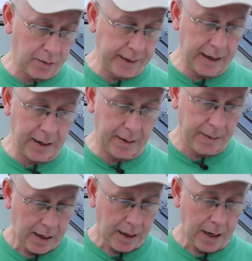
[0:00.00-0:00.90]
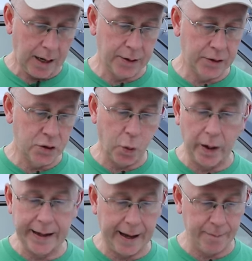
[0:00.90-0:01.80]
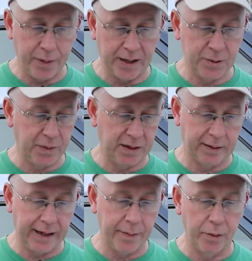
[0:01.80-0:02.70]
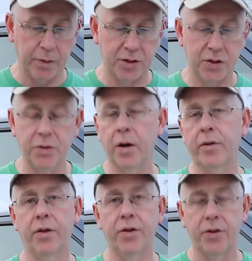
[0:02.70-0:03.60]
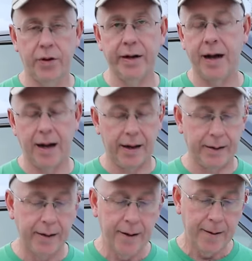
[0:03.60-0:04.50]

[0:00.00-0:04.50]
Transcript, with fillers: only a one hundred twenty-eight bucks, but the labor was two hundred thirty-nine.